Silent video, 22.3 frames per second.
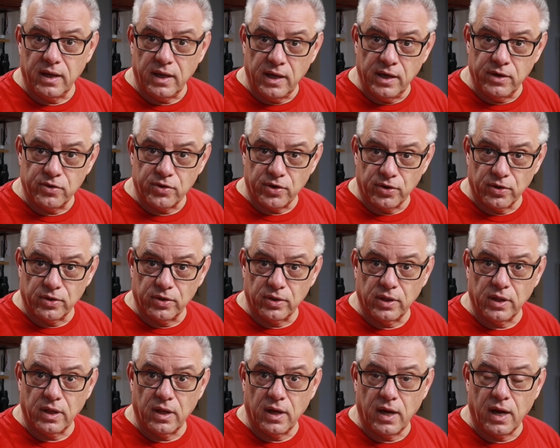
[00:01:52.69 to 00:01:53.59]

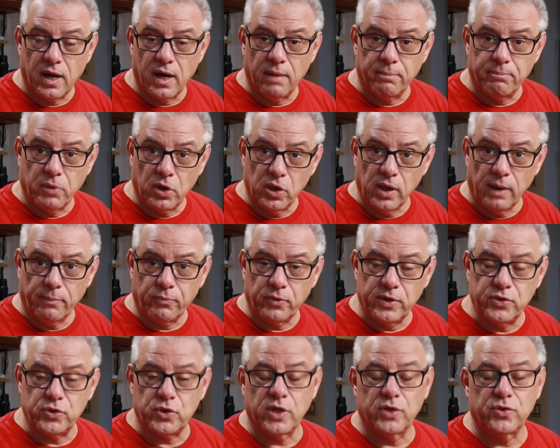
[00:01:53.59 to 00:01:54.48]
internal uh, pull-up
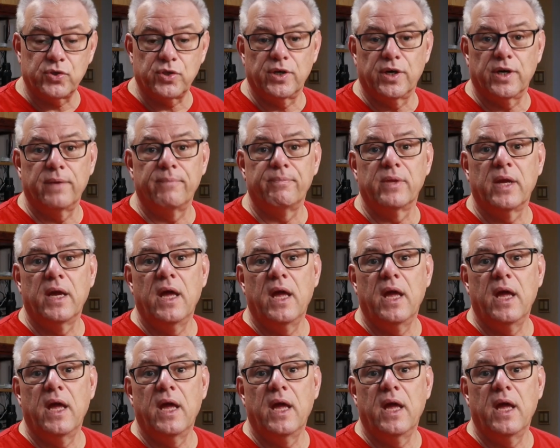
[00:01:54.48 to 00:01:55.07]
resistor.